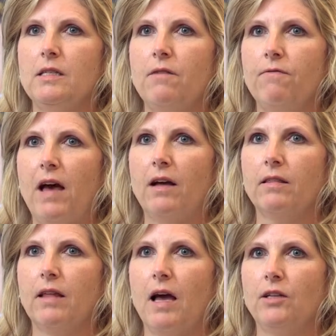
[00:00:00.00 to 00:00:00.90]
the
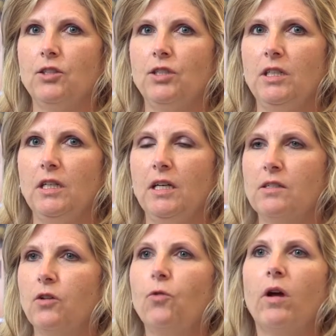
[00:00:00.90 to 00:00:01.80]
fact that she is
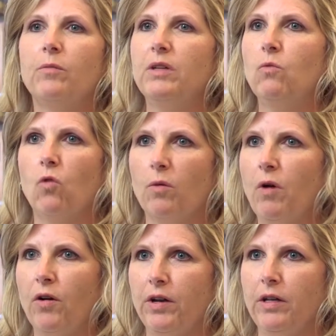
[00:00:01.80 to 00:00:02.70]
incredibly
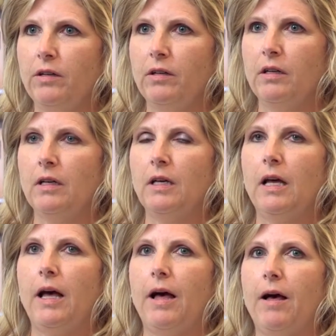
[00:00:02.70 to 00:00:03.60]
warm-hearted.
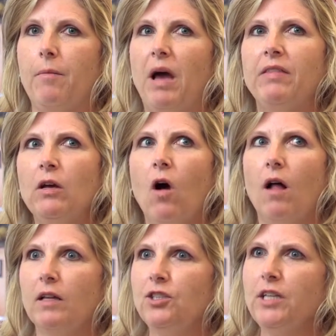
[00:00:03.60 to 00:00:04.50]
Um, I think
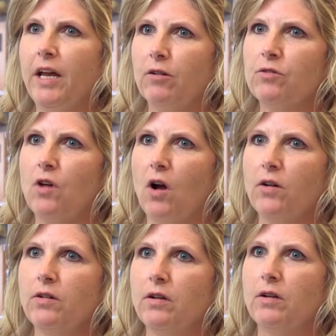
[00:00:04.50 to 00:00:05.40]
all educators are,
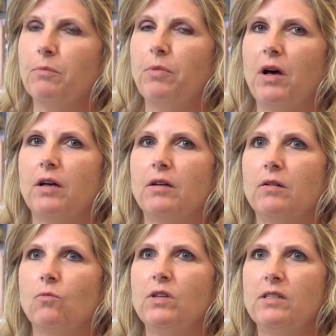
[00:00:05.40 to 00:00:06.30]
but
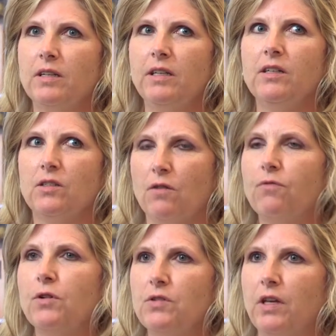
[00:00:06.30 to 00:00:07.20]
with Sydney, it's the
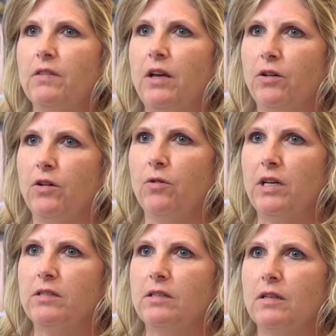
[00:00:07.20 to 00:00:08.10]
first thing that you
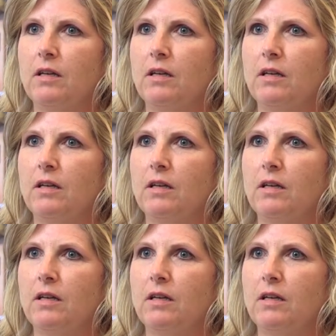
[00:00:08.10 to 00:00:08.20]
notice.